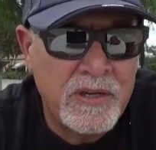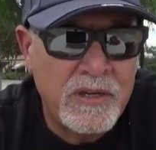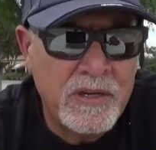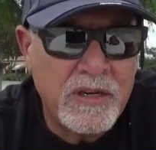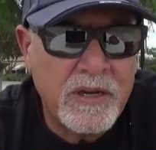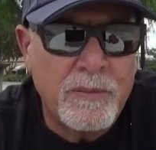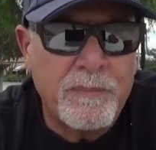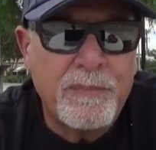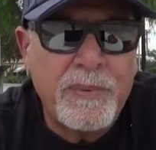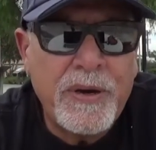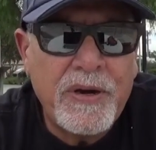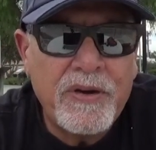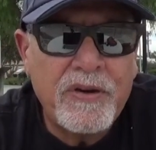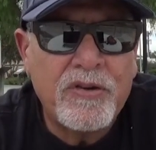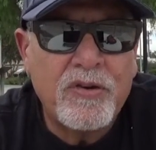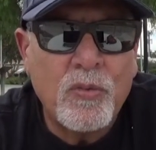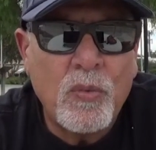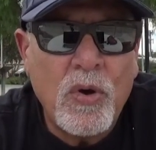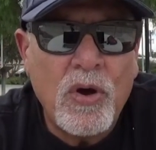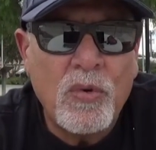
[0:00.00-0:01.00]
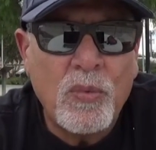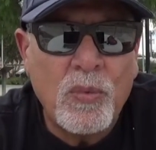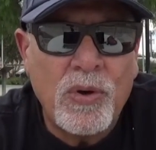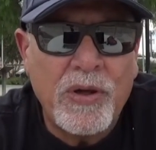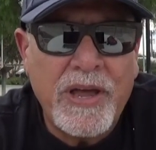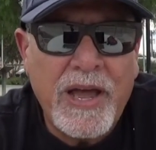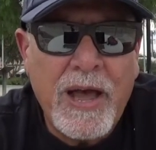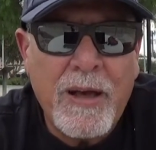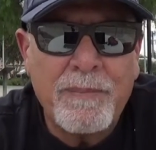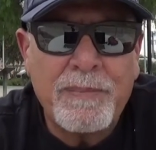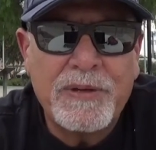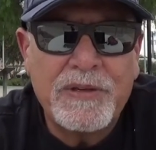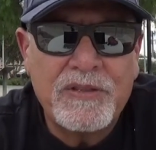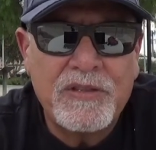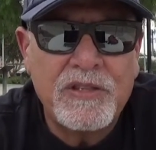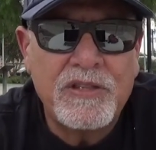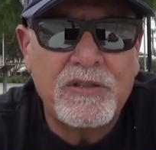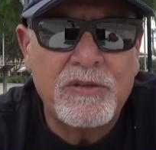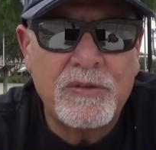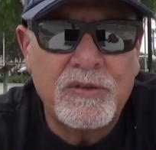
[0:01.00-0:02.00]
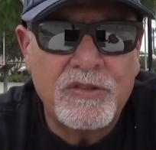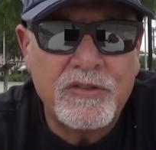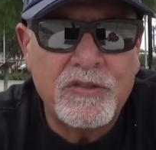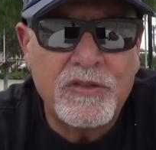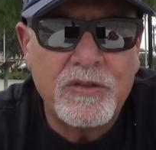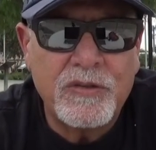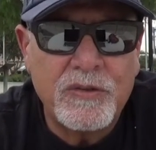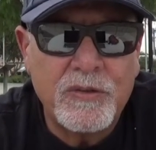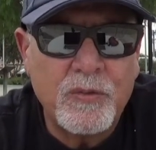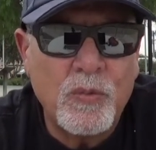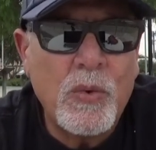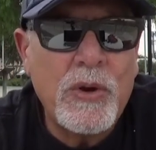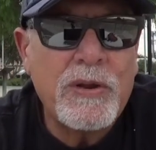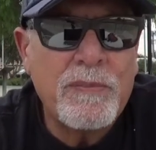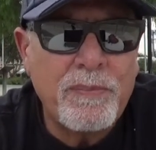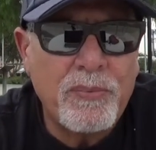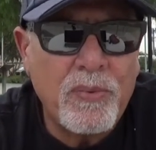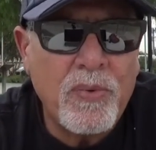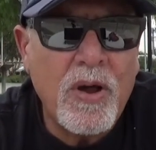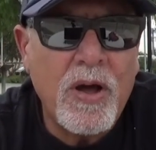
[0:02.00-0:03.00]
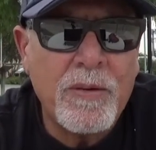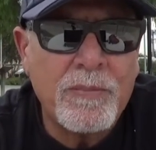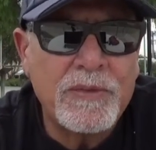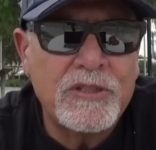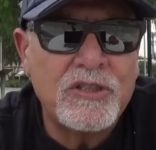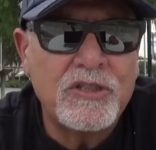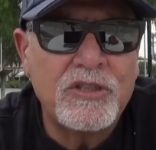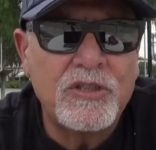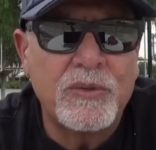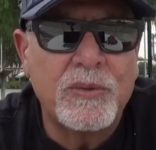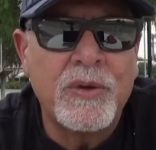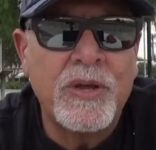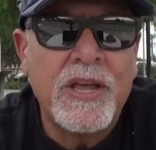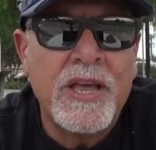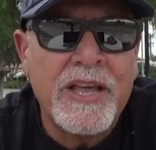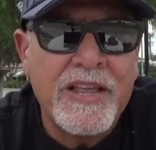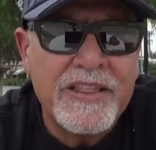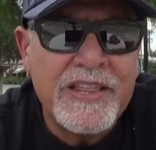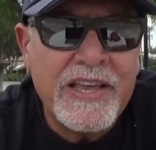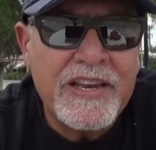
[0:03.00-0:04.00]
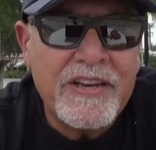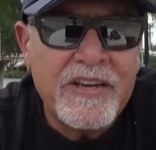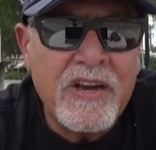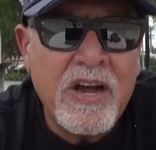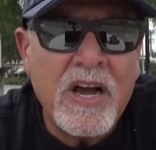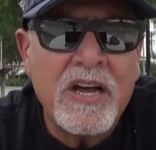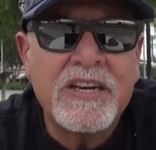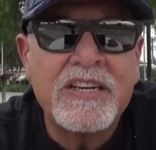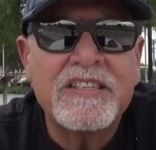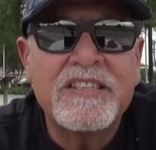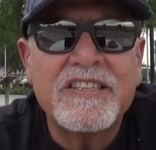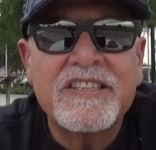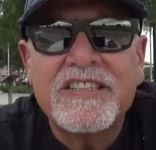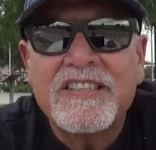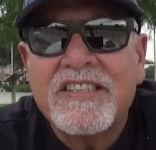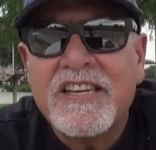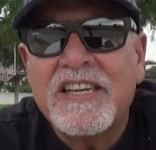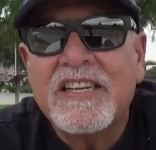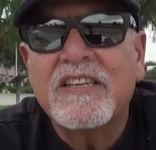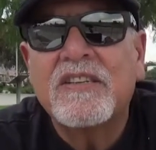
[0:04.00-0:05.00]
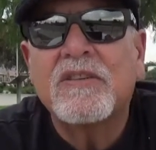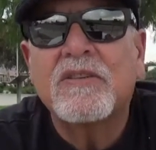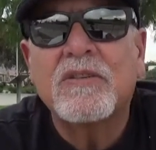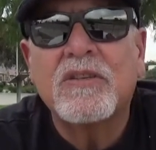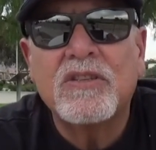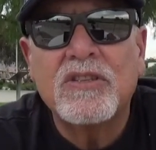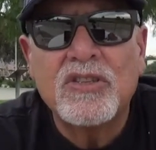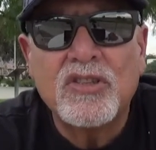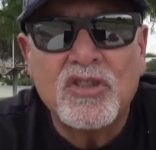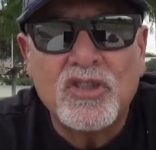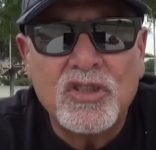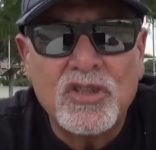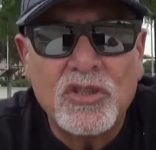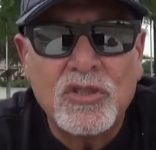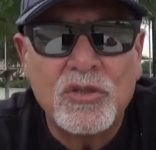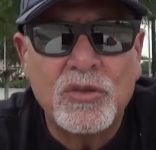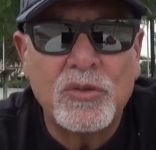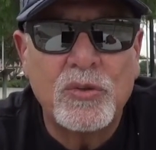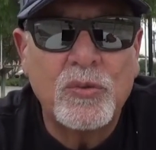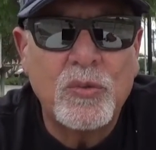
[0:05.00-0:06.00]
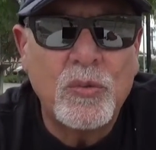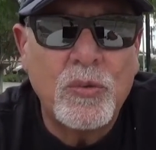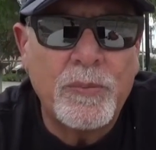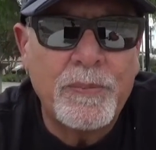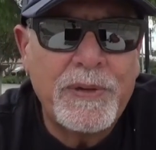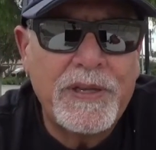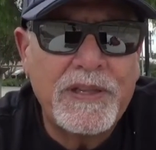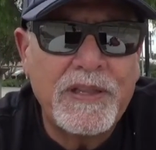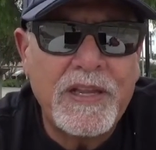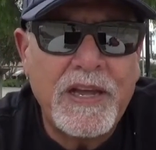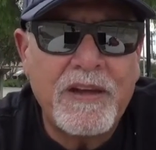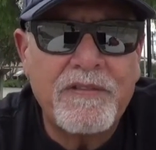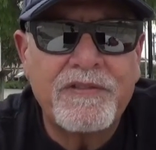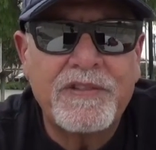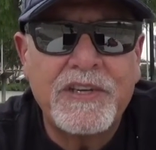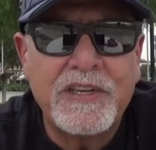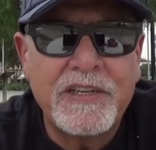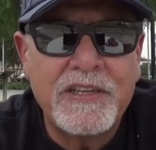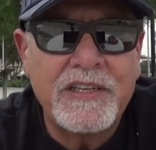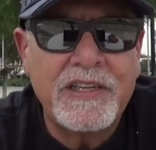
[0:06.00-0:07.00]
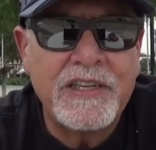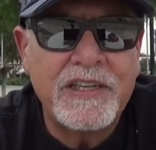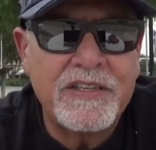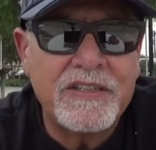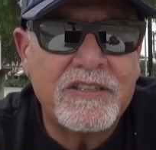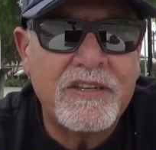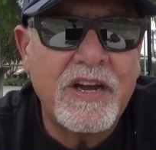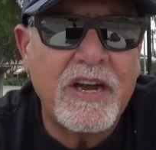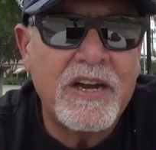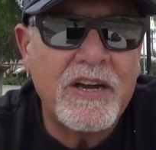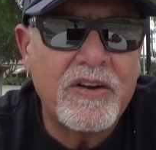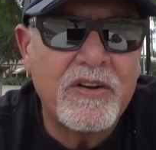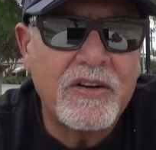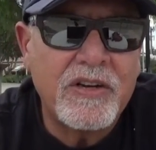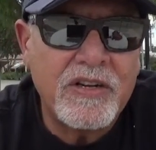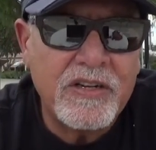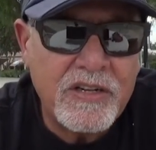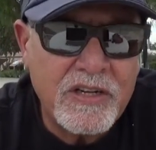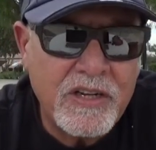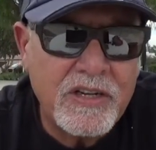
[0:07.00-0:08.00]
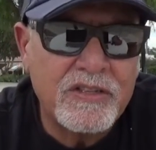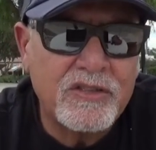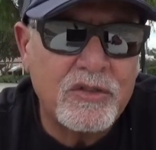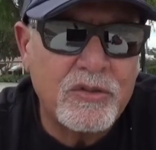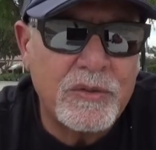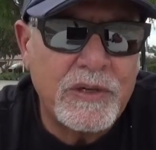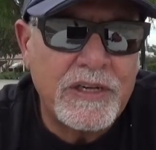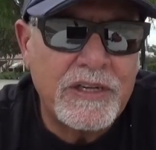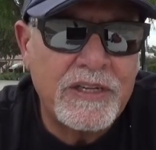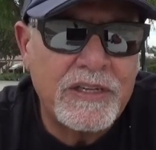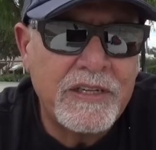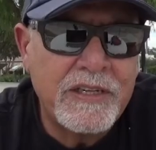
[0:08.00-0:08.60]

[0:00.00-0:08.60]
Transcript: compared to what will happen to you soon. We promise you that not a single Jew will be left in the entire country.